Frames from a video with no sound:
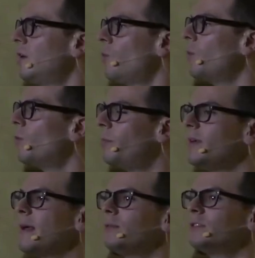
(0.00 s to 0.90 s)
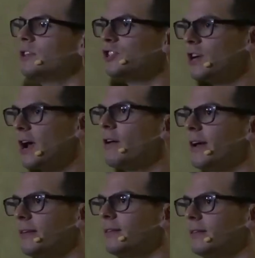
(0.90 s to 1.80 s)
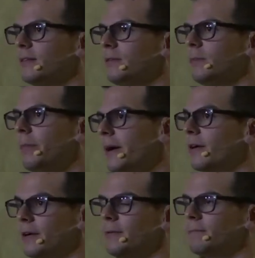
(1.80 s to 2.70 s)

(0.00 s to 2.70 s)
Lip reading: we will be able to share it better.